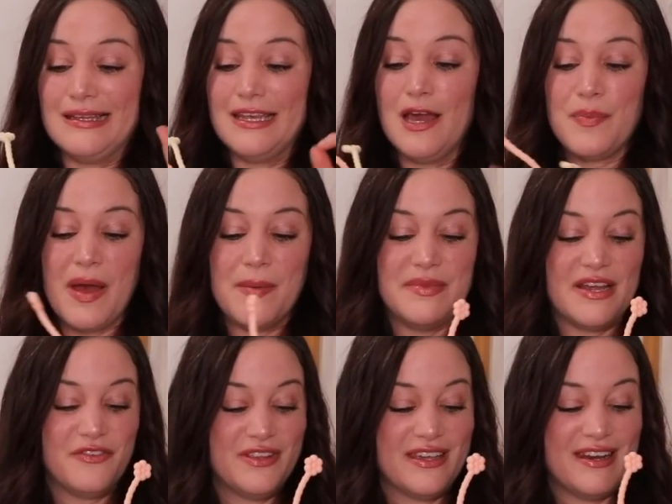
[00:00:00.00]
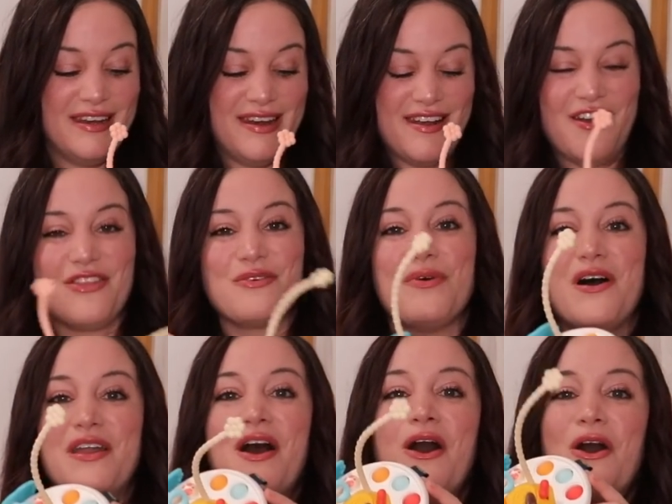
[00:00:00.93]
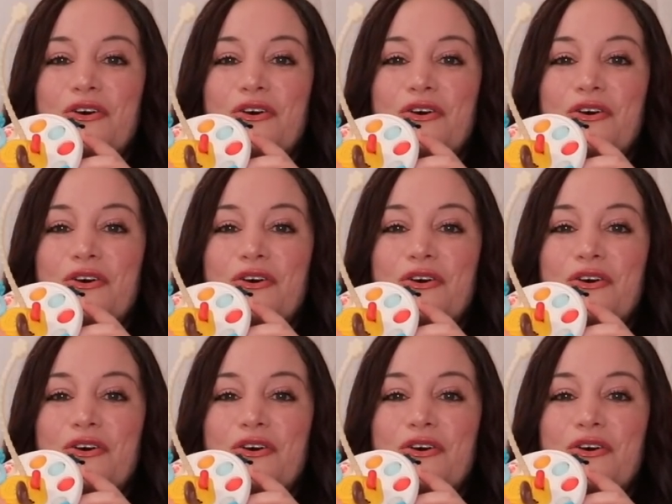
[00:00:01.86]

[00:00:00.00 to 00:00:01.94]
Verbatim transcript: yep, I'm definitely gonna need another one